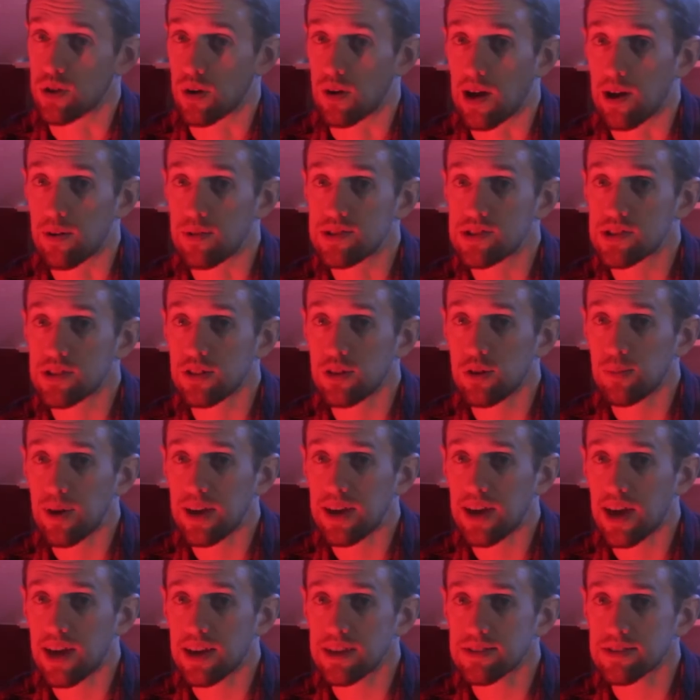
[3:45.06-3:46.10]
So how is it, you
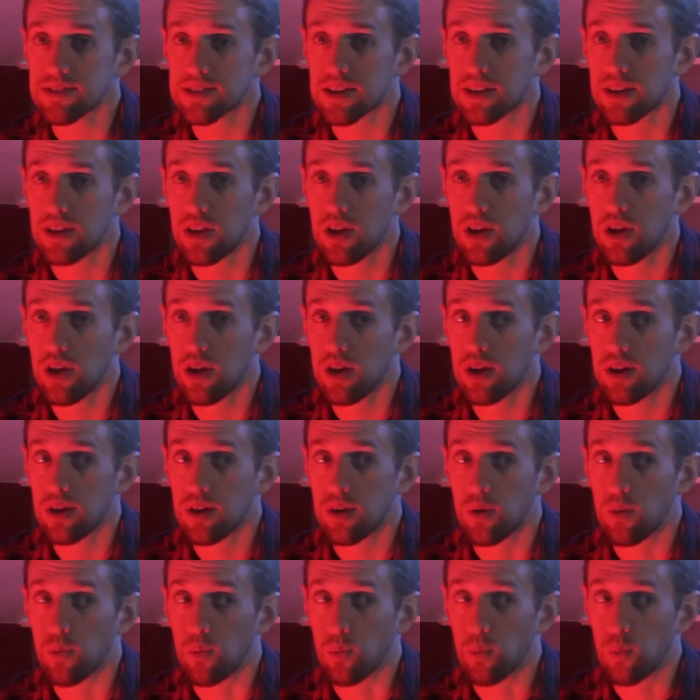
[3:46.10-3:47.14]
may ask?
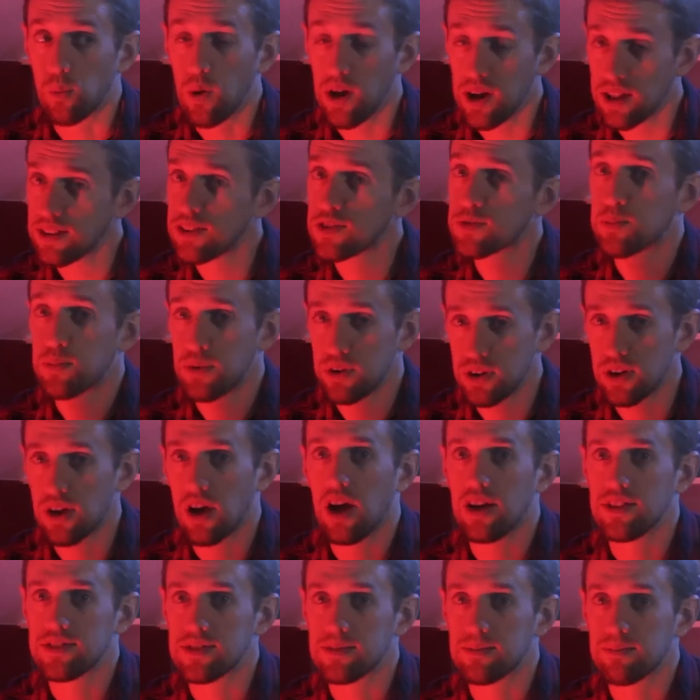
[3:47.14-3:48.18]
Well, it's pretty
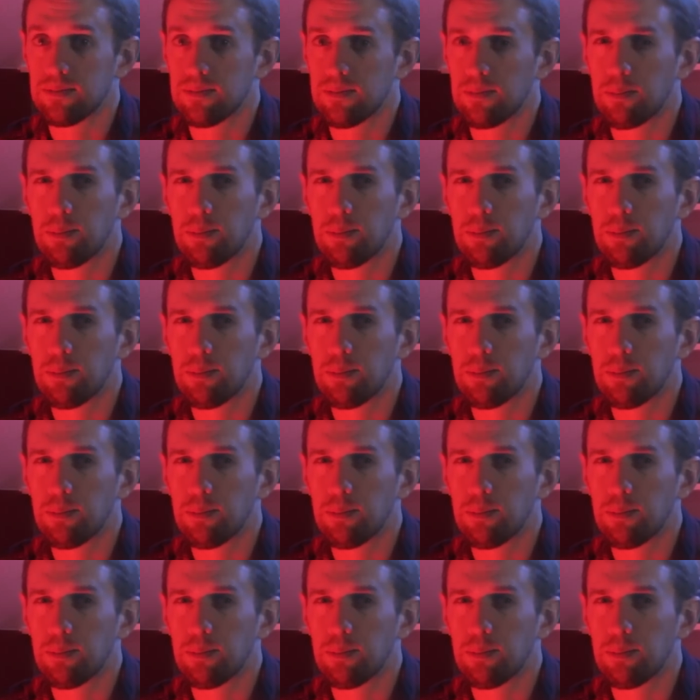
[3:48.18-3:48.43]
awesome,